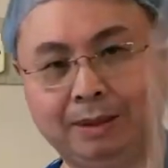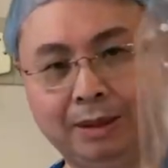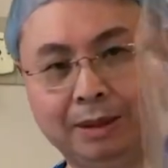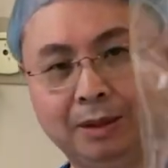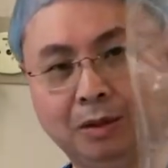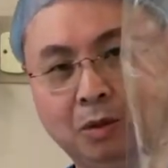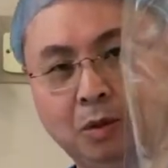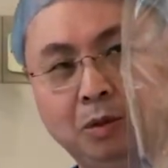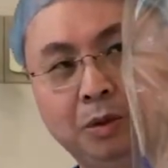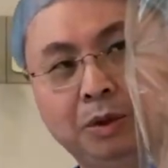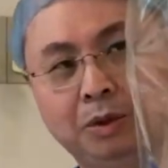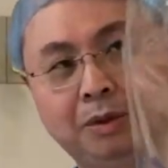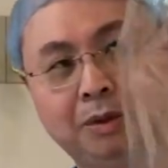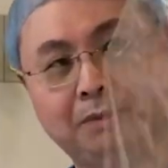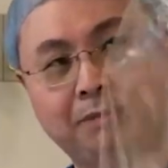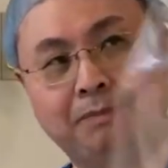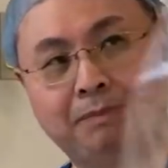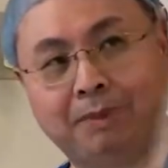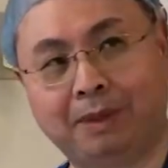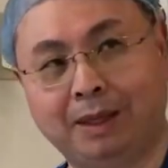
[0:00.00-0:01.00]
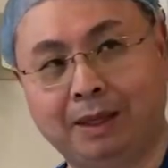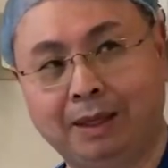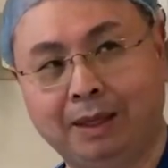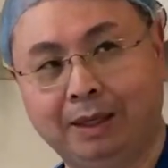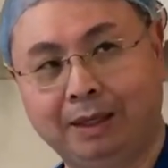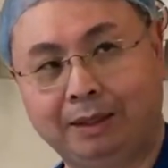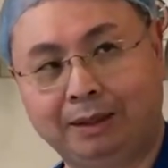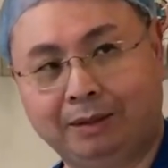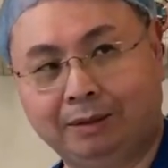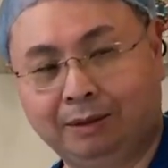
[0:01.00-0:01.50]
the whole unit
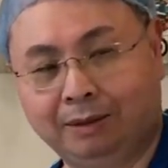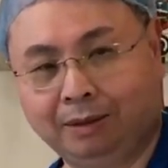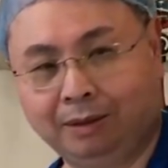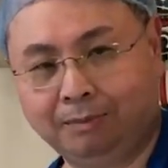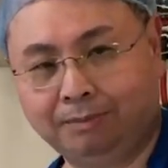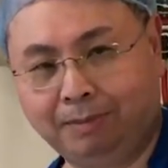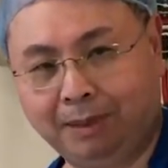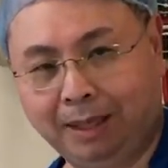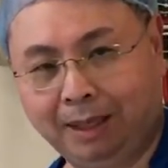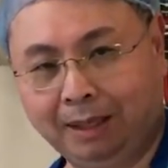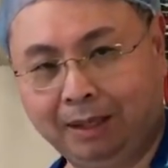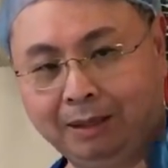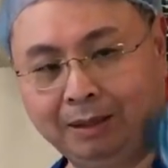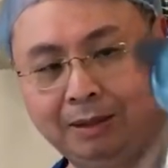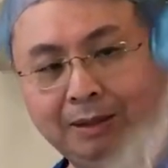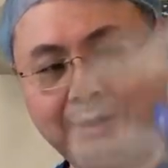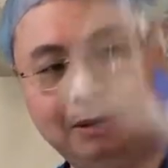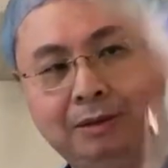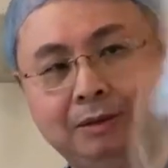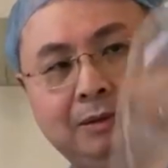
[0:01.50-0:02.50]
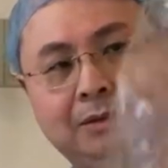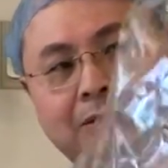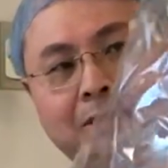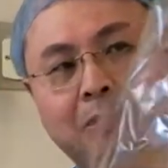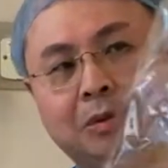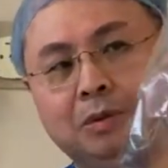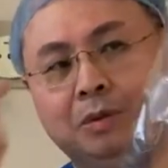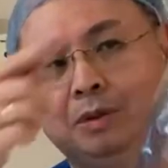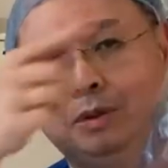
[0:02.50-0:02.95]
by the band or